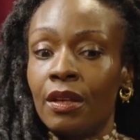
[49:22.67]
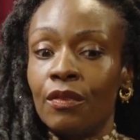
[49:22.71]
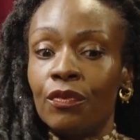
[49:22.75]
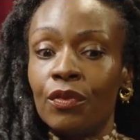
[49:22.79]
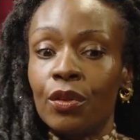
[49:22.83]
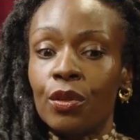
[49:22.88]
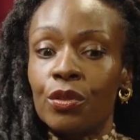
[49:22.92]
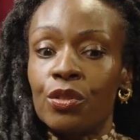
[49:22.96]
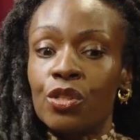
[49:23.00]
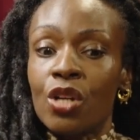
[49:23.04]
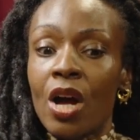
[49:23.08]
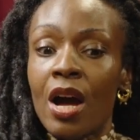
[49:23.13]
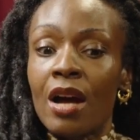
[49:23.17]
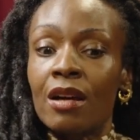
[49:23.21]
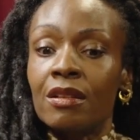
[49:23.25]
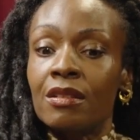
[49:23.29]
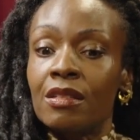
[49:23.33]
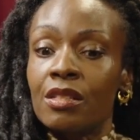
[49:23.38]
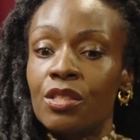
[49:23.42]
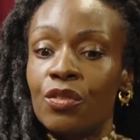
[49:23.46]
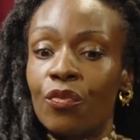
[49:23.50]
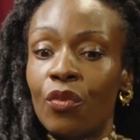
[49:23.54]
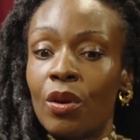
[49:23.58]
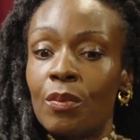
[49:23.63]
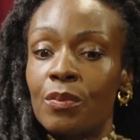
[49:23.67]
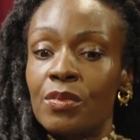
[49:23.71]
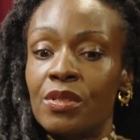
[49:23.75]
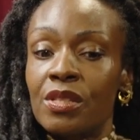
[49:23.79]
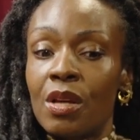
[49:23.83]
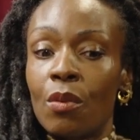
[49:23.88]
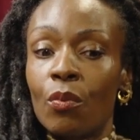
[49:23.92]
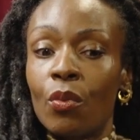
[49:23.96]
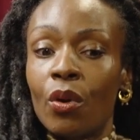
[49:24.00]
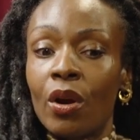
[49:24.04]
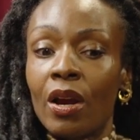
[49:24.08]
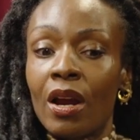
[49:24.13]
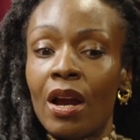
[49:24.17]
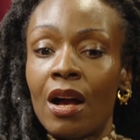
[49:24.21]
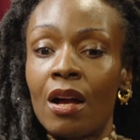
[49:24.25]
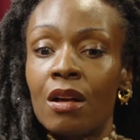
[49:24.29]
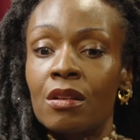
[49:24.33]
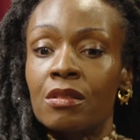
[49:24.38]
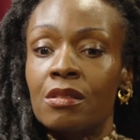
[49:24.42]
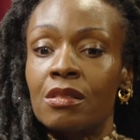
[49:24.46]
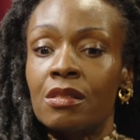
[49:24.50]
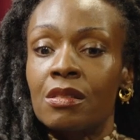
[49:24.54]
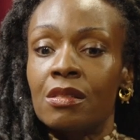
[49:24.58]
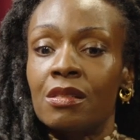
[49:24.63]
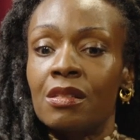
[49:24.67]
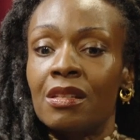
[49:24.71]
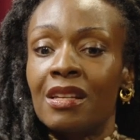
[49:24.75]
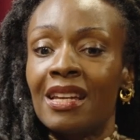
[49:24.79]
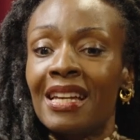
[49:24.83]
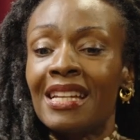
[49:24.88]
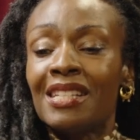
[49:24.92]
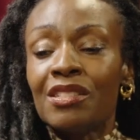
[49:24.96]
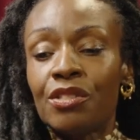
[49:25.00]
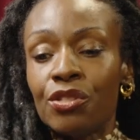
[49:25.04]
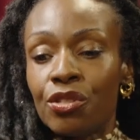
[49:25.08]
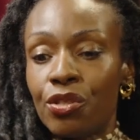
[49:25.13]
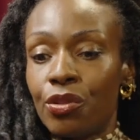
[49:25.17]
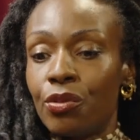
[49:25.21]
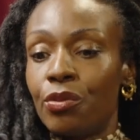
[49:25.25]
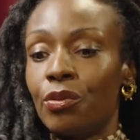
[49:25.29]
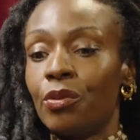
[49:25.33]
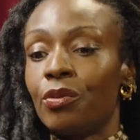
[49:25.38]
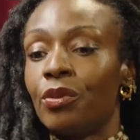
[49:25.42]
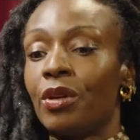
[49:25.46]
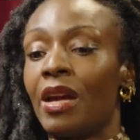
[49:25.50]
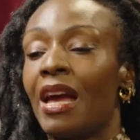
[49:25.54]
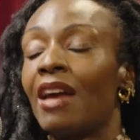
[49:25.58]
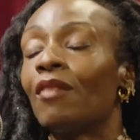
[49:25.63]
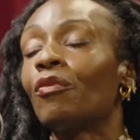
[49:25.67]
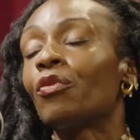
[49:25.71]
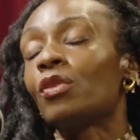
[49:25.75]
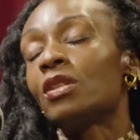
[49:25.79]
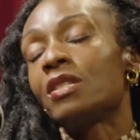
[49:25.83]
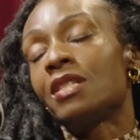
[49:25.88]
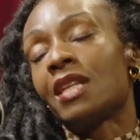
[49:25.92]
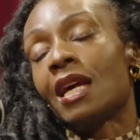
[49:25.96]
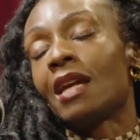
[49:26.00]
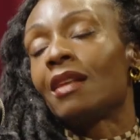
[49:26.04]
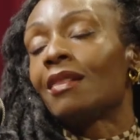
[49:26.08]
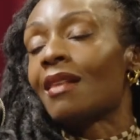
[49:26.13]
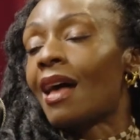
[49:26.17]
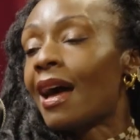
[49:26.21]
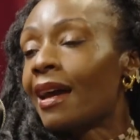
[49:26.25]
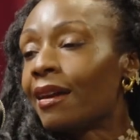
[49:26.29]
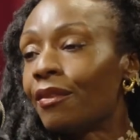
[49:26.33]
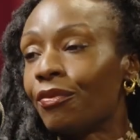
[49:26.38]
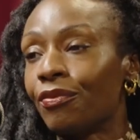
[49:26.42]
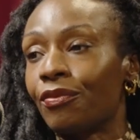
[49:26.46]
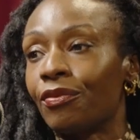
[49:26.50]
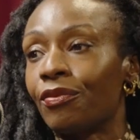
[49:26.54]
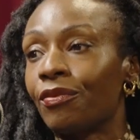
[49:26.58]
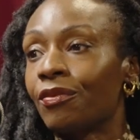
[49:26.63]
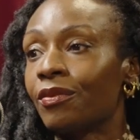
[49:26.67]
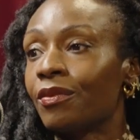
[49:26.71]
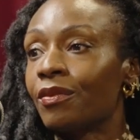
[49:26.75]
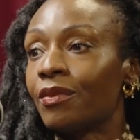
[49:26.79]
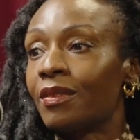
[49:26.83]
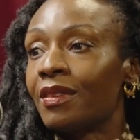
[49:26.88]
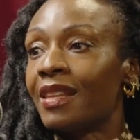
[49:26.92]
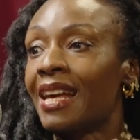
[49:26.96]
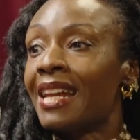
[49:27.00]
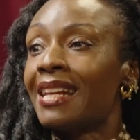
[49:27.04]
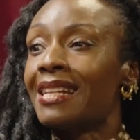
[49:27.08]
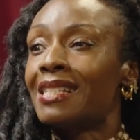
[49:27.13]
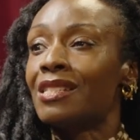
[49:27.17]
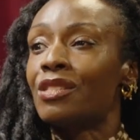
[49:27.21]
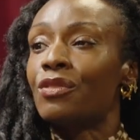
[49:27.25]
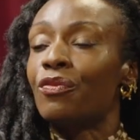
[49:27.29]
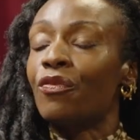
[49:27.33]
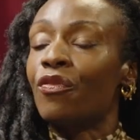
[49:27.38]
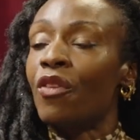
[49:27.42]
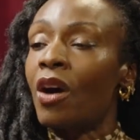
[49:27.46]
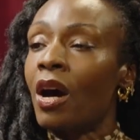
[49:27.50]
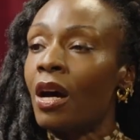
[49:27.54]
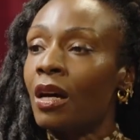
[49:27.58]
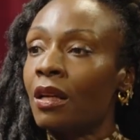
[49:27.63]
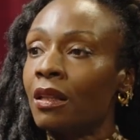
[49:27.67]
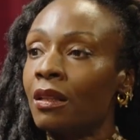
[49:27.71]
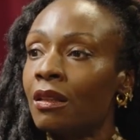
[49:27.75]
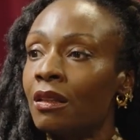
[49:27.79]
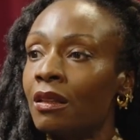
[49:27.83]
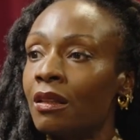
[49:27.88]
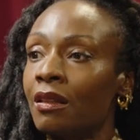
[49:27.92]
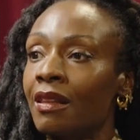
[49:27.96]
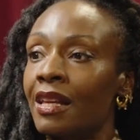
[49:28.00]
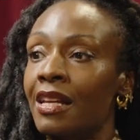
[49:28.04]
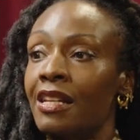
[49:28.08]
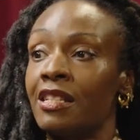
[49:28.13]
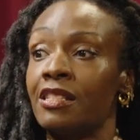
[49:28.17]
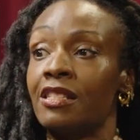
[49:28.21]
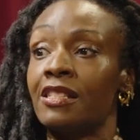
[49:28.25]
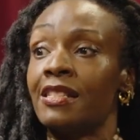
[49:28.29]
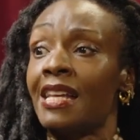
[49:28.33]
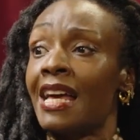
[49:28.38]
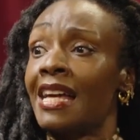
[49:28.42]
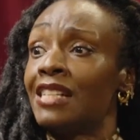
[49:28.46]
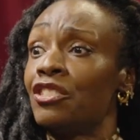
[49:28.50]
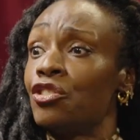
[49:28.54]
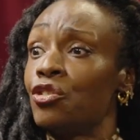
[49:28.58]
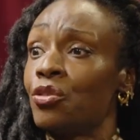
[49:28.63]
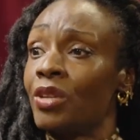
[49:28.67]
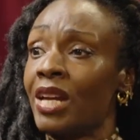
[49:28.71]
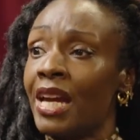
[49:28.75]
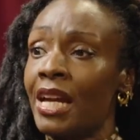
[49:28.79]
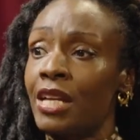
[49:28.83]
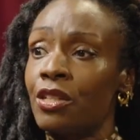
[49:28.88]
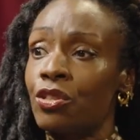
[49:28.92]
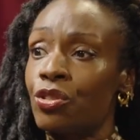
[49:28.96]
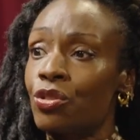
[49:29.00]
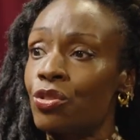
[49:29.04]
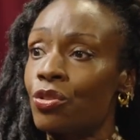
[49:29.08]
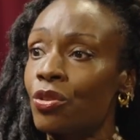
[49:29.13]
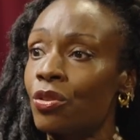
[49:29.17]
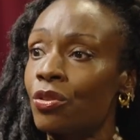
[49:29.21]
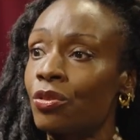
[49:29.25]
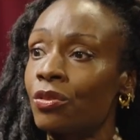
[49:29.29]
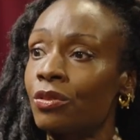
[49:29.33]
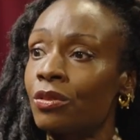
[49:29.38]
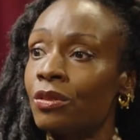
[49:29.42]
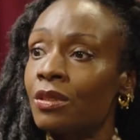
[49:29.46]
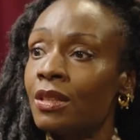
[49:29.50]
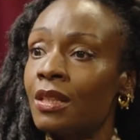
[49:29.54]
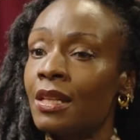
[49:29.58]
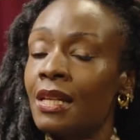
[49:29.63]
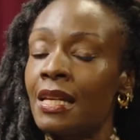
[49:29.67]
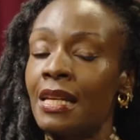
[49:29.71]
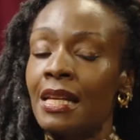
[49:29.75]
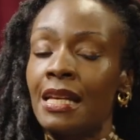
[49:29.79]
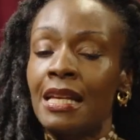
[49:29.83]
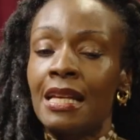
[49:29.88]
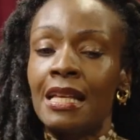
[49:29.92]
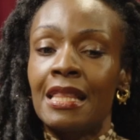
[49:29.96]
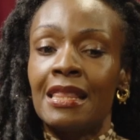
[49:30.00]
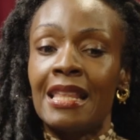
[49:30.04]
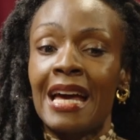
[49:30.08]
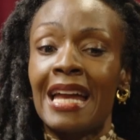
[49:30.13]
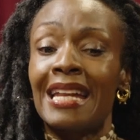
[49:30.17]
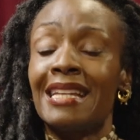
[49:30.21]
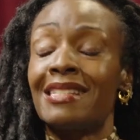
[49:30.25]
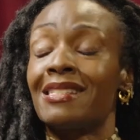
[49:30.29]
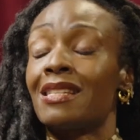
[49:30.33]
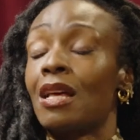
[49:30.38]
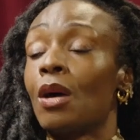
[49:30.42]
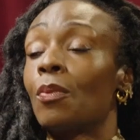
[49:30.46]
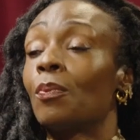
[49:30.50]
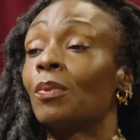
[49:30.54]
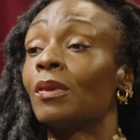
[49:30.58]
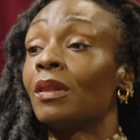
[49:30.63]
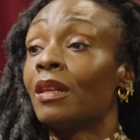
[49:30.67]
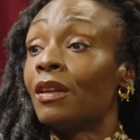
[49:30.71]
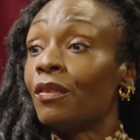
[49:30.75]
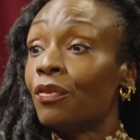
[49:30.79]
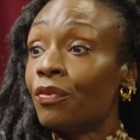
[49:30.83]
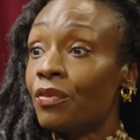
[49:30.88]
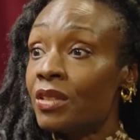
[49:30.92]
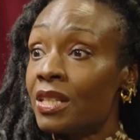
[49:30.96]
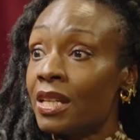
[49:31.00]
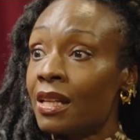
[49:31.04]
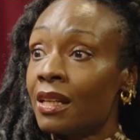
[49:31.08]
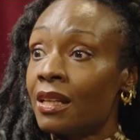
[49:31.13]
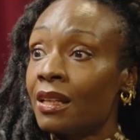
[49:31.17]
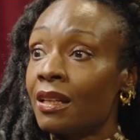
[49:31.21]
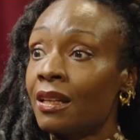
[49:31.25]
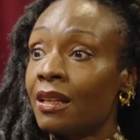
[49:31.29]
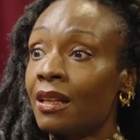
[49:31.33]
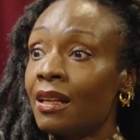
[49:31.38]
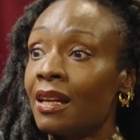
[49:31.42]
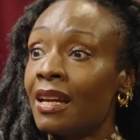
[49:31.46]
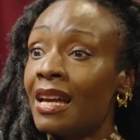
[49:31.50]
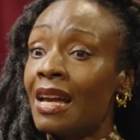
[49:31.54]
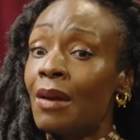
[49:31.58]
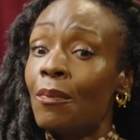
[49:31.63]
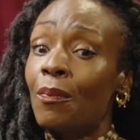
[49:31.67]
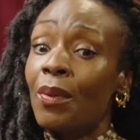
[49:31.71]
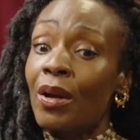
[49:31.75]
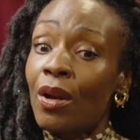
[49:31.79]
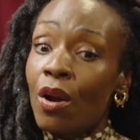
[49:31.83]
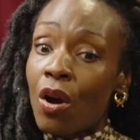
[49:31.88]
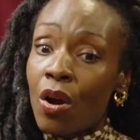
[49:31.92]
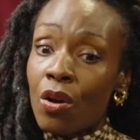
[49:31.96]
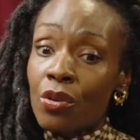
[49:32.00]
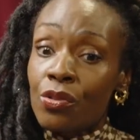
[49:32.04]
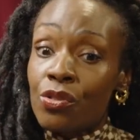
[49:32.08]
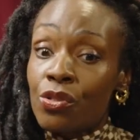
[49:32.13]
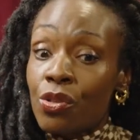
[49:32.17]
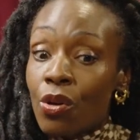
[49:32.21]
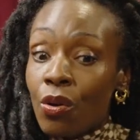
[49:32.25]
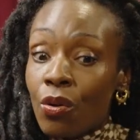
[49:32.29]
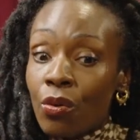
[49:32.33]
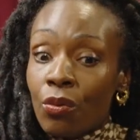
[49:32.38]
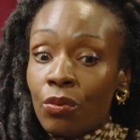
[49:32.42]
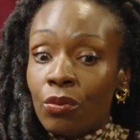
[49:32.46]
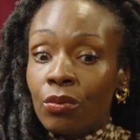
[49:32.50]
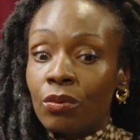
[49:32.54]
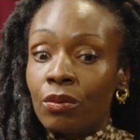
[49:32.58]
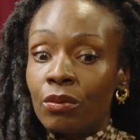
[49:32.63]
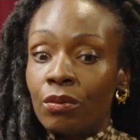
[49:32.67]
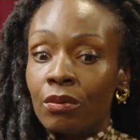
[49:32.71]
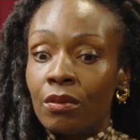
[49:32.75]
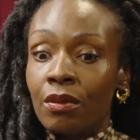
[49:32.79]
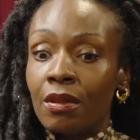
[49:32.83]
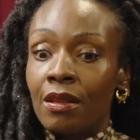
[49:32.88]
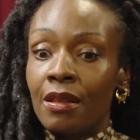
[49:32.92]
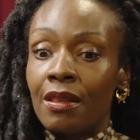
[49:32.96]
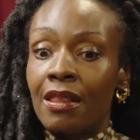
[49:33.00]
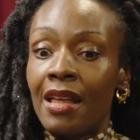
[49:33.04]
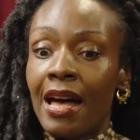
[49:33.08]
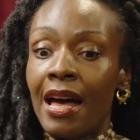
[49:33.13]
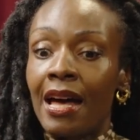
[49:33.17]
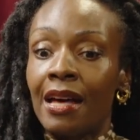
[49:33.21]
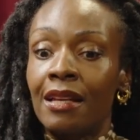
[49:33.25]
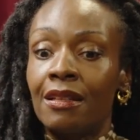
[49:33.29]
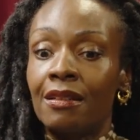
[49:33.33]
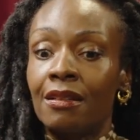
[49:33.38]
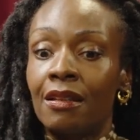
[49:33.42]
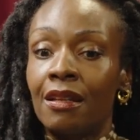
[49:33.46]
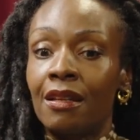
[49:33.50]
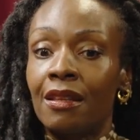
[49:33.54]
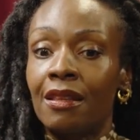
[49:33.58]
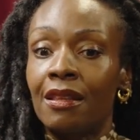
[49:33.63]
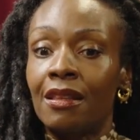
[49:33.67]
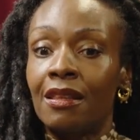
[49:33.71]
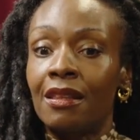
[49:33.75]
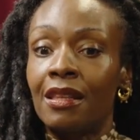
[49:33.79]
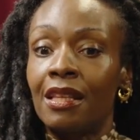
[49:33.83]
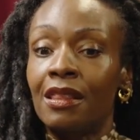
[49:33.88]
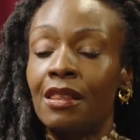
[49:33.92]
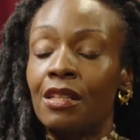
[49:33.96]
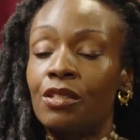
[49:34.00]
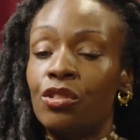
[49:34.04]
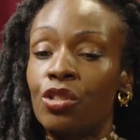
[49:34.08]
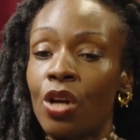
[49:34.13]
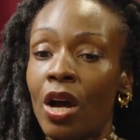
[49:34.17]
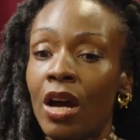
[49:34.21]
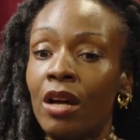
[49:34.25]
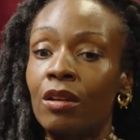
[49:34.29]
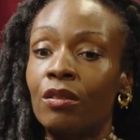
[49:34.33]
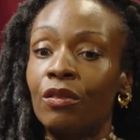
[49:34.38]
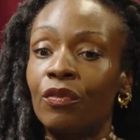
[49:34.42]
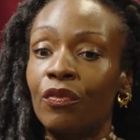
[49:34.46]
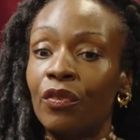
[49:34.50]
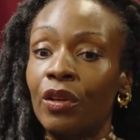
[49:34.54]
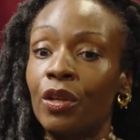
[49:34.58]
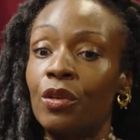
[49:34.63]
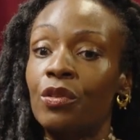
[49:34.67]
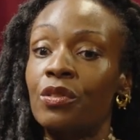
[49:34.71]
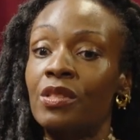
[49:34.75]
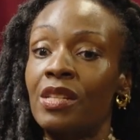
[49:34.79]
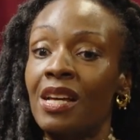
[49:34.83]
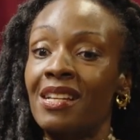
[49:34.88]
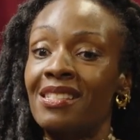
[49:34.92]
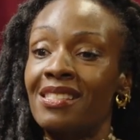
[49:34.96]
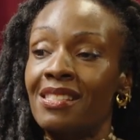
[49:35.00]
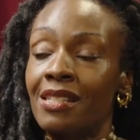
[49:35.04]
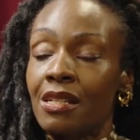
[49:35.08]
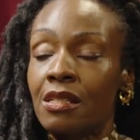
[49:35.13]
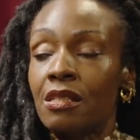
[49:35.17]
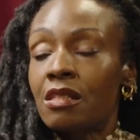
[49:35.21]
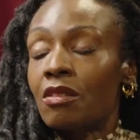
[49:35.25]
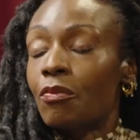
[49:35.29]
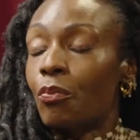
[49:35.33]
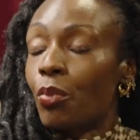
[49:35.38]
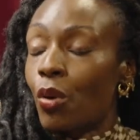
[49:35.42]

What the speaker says: your child is from somewhere else, into everyday life that is fun, that is educational, that is uplifting, but also that the child feels a sense of